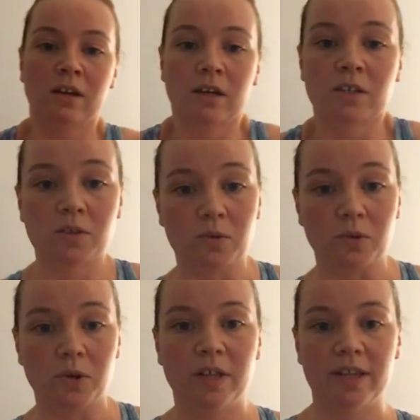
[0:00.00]

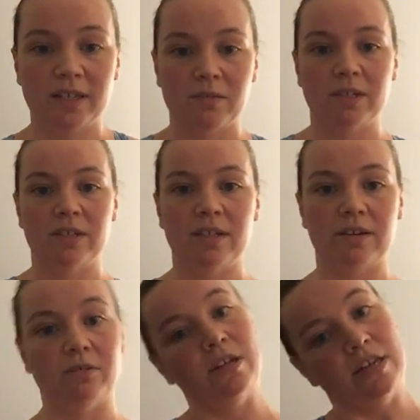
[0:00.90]
So like I say, we did that
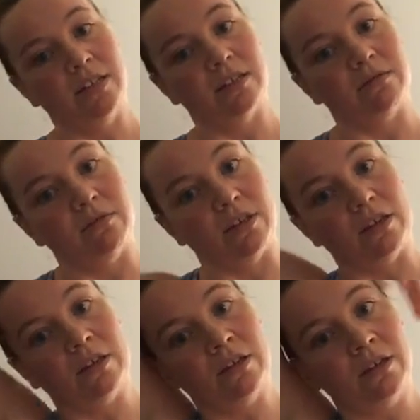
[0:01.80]
really nice
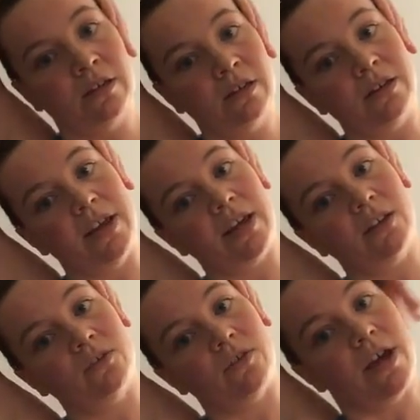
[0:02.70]
lovely neck
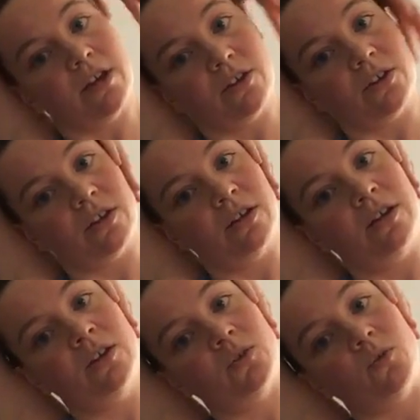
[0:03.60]
stretch
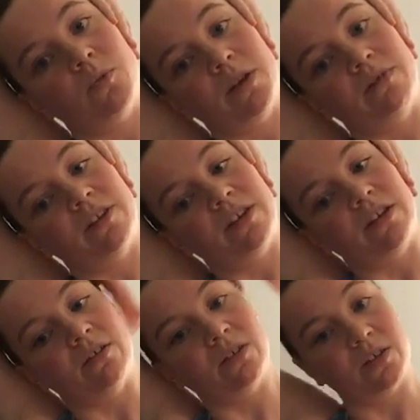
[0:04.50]
to open everything
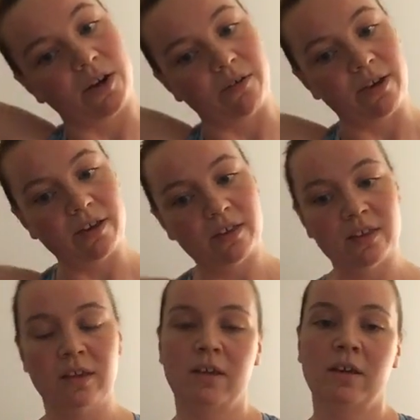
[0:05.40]
out to start with.
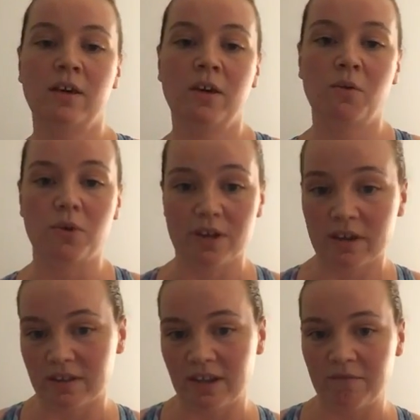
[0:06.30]
What you
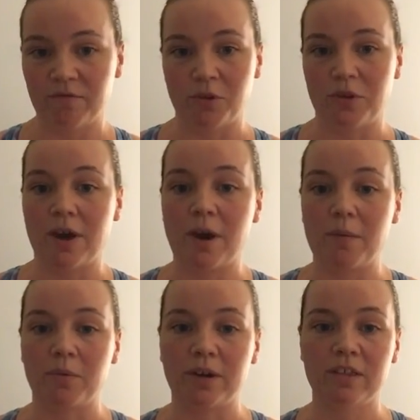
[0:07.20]
can then follow that
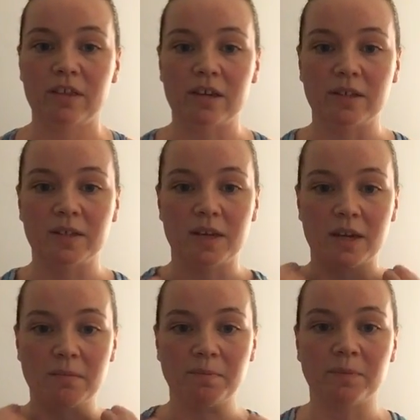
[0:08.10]
up with is
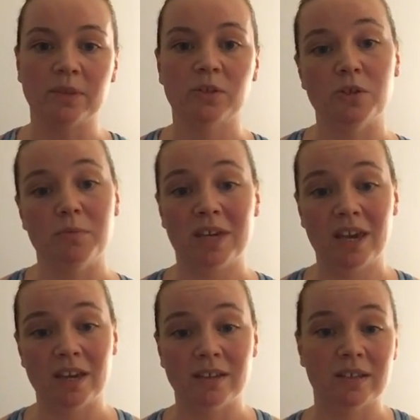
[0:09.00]
doing a
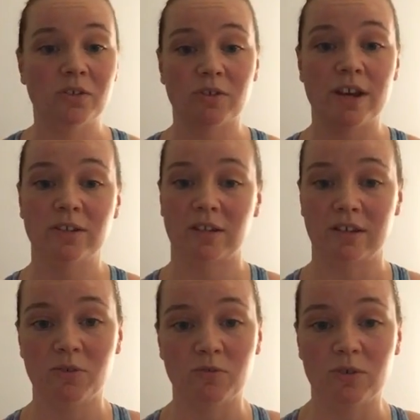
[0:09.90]
McKenzie stretch like I
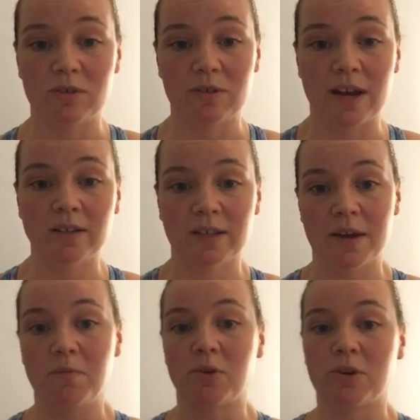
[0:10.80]
showed you the last
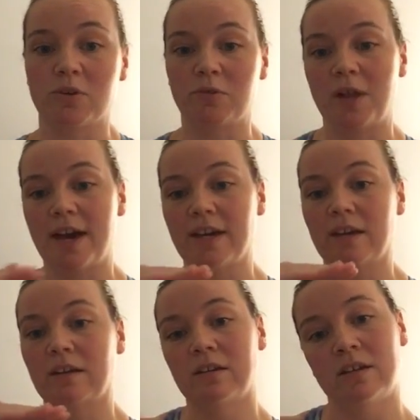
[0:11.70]
time, where you're
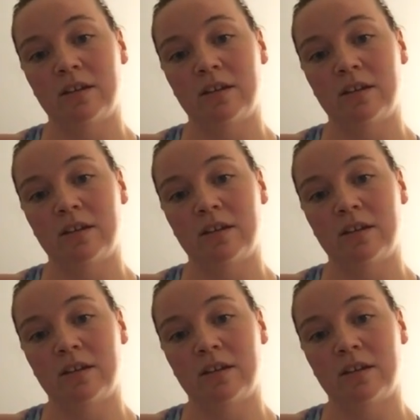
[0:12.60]
lying